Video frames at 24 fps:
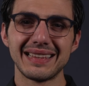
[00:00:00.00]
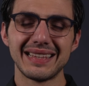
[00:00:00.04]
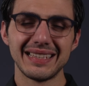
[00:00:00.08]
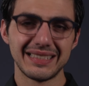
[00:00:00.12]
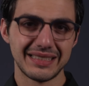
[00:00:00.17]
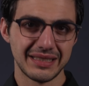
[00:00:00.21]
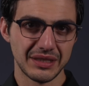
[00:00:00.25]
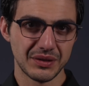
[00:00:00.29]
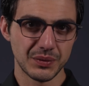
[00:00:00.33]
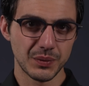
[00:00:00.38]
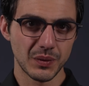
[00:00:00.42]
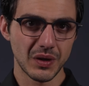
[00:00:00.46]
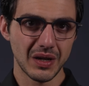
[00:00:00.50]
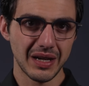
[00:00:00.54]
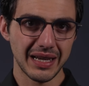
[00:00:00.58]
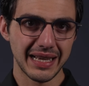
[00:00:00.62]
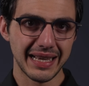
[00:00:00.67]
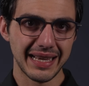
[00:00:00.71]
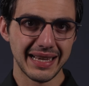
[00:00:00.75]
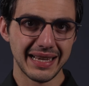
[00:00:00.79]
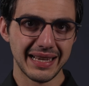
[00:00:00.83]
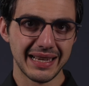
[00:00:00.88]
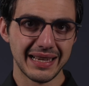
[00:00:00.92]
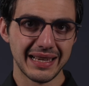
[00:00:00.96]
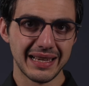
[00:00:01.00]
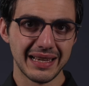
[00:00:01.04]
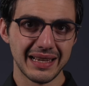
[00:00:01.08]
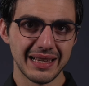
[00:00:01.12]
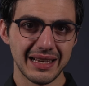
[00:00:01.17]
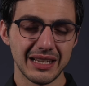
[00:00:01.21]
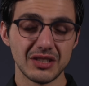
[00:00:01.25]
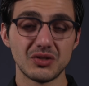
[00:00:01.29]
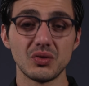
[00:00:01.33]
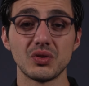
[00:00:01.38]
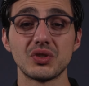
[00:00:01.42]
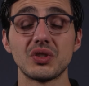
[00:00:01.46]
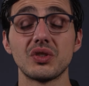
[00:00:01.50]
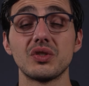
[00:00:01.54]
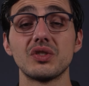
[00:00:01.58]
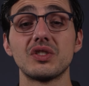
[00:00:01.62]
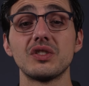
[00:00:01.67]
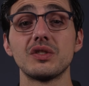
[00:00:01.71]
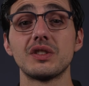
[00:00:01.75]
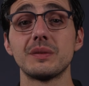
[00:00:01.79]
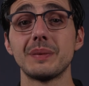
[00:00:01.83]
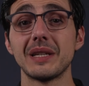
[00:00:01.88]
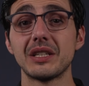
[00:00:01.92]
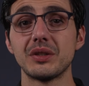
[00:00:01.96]
this is why it's also good
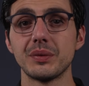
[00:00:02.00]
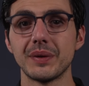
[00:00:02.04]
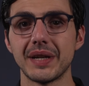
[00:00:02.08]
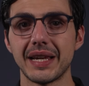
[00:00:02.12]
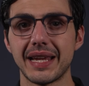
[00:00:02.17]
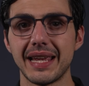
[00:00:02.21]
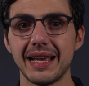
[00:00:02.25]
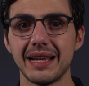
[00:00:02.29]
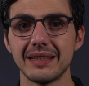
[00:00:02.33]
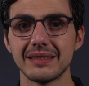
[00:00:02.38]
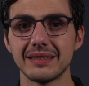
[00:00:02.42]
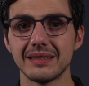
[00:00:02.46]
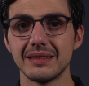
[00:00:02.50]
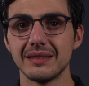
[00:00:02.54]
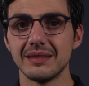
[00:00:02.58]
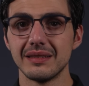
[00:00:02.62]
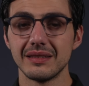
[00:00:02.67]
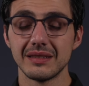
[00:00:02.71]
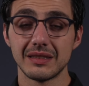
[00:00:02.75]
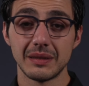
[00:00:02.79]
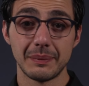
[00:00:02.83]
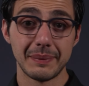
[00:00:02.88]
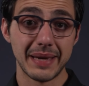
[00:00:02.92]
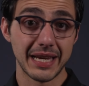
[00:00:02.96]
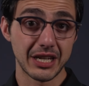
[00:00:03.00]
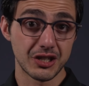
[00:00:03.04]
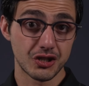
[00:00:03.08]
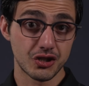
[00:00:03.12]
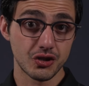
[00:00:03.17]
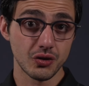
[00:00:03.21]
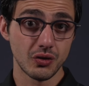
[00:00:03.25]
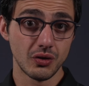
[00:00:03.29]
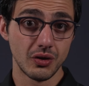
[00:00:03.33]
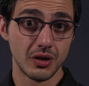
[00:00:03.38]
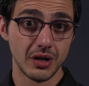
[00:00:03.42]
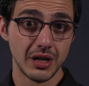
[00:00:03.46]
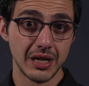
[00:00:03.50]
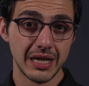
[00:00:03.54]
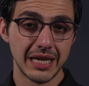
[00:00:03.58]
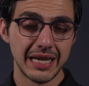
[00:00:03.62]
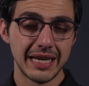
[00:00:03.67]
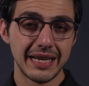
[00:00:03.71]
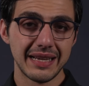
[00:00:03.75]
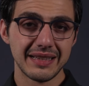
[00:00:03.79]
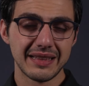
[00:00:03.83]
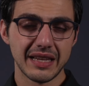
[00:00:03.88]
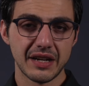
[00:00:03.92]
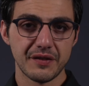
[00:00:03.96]
to speak to an accountant to make sure
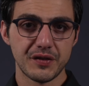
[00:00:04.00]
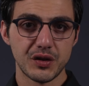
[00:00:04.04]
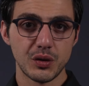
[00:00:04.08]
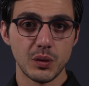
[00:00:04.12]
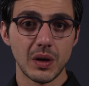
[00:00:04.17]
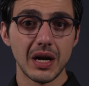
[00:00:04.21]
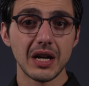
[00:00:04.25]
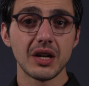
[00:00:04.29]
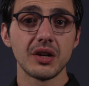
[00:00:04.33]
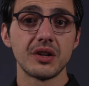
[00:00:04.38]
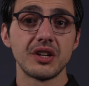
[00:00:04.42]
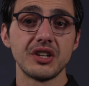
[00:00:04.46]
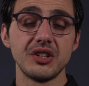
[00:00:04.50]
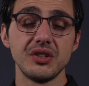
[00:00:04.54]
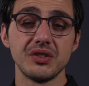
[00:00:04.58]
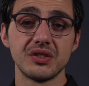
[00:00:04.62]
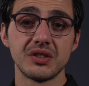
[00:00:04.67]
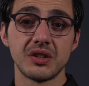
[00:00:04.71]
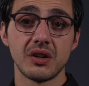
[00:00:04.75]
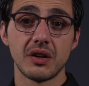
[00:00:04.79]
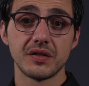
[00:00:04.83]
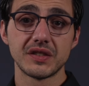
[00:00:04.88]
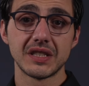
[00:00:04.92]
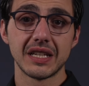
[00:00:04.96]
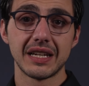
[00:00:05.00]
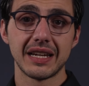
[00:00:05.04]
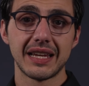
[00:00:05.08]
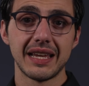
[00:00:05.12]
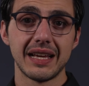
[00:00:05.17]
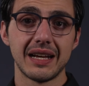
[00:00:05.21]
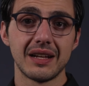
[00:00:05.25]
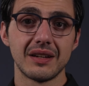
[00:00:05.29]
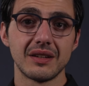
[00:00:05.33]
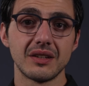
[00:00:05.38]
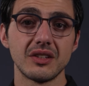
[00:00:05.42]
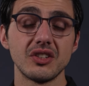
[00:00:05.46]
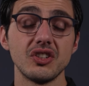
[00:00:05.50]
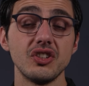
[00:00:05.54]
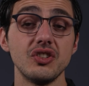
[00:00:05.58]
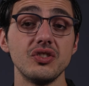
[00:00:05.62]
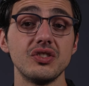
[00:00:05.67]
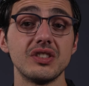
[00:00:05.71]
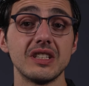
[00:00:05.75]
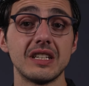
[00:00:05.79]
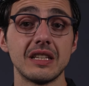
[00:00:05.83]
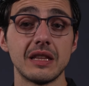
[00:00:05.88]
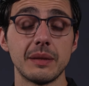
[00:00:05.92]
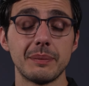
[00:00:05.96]
that if you are going to use an offset account,
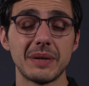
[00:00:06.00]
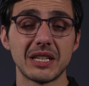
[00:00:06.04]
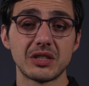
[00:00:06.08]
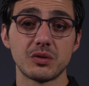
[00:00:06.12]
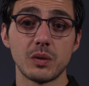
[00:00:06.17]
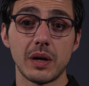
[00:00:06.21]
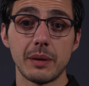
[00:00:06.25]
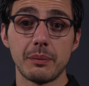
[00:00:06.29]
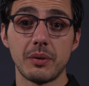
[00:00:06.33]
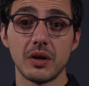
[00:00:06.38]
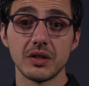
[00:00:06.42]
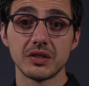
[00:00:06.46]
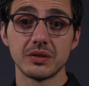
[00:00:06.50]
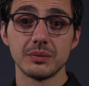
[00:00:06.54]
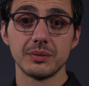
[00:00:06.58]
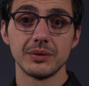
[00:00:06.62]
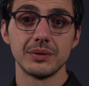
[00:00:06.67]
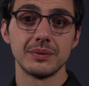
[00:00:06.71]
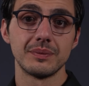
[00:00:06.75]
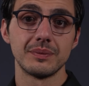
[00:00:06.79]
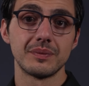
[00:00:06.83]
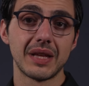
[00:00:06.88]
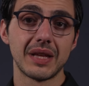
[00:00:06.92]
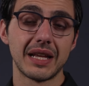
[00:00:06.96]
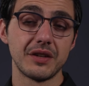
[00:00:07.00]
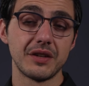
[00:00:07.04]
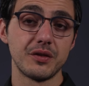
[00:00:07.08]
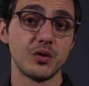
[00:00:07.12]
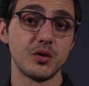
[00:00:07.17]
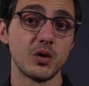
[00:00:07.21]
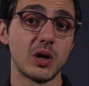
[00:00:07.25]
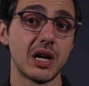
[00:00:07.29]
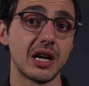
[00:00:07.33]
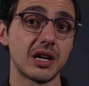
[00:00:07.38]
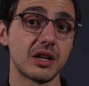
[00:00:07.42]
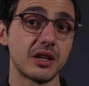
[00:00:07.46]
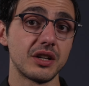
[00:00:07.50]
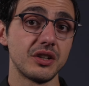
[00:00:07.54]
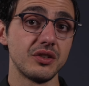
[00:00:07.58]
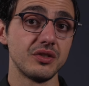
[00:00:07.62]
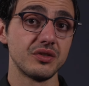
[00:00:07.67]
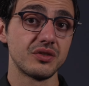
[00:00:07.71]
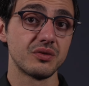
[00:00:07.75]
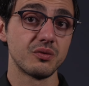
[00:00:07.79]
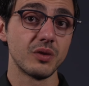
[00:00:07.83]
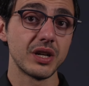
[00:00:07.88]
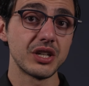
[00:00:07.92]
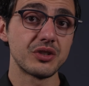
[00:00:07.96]
use it in the best way possible. And if you are going to
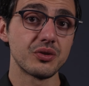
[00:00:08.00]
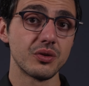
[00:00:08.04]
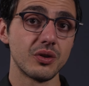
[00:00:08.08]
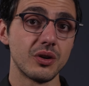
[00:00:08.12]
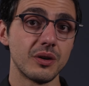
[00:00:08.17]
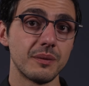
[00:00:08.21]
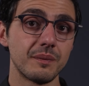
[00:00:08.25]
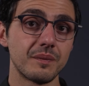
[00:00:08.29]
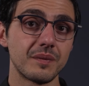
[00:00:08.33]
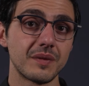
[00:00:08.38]
use redraw,